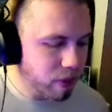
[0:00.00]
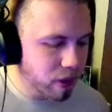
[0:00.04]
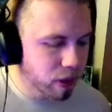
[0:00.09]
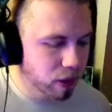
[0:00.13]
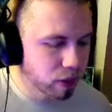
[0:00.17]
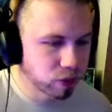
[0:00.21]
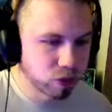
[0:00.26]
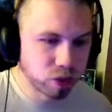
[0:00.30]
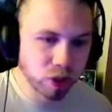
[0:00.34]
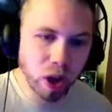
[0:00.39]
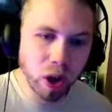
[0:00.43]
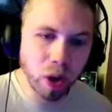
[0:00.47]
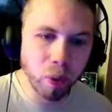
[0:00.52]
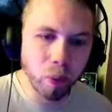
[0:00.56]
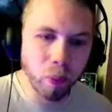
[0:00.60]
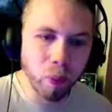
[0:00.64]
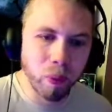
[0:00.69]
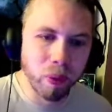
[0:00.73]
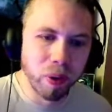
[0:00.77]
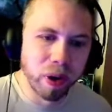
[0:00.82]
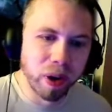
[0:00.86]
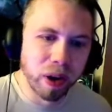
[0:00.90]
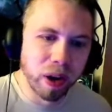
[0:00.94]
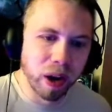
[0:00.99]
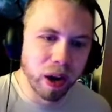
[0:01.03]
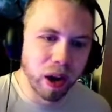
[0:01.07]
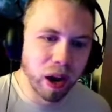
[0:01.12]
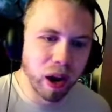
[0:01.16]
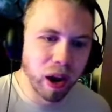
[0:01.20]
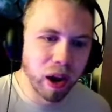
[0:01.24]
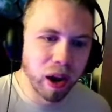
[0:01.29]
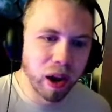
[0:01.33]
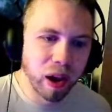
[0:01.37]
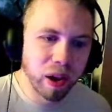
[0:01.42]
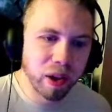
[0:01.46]
so,
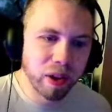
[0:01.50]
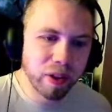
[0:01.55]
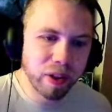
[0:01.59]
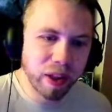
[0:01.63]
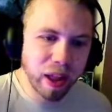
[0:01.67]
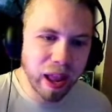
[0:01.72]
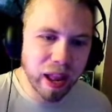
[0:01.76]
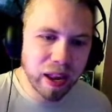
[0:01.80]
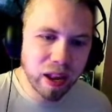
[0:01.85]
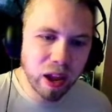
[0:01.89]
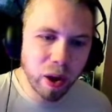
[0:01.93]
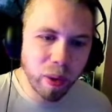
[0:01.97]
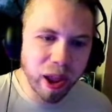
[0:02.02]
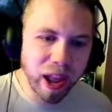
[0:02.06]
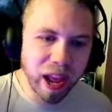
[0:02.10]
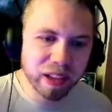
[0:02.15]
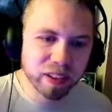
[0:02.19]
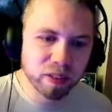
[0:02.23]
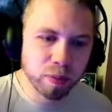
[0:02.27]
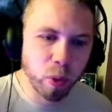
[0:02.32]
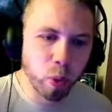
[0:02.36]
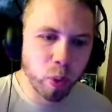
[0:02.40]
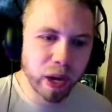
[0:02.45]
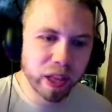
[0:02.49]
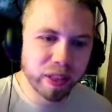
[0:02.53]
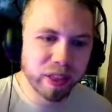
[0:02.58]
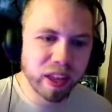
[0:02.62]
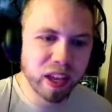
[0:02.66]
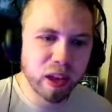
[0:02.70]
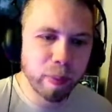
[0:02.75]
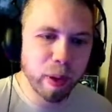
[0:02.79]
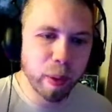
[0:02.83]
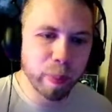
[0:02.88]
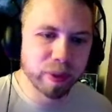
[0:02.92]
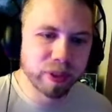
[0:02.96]
uh, Endo asked well, what I
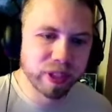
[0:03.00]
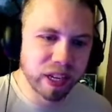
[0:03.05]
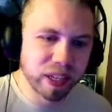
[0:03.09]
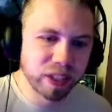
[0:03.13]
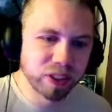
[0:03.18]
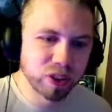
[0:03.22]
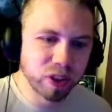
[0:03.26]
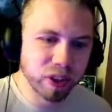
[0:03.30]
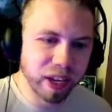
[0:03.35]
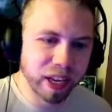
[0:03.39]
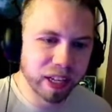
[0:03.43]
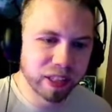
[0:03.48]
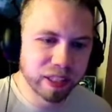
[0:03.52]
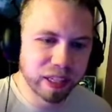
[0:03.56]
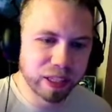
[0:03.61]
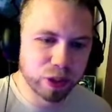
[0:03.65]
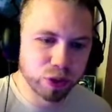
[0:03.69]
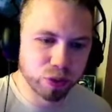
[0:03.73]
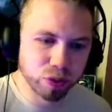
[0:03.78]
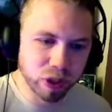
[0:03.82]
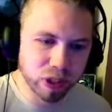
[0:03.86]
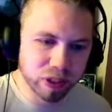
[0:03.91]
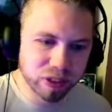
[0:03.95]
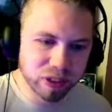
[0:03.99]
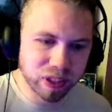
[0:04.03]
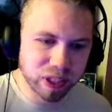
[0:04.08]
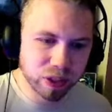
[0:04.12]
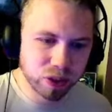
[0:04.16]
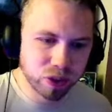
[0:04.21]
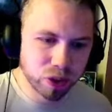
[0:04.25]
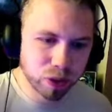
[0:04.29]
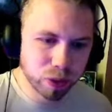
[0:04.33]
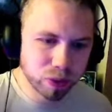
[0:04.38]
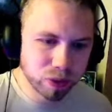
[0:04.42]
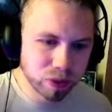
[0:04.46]
think about potential antitrust
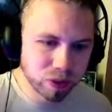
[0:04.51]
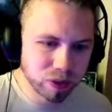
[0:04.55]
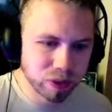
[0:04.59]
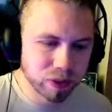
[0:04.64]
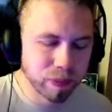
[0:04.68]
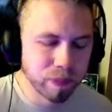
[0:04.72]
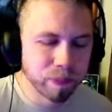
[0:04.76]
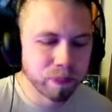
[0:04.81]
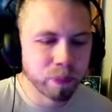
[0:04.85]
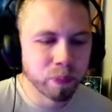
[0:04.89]
issues.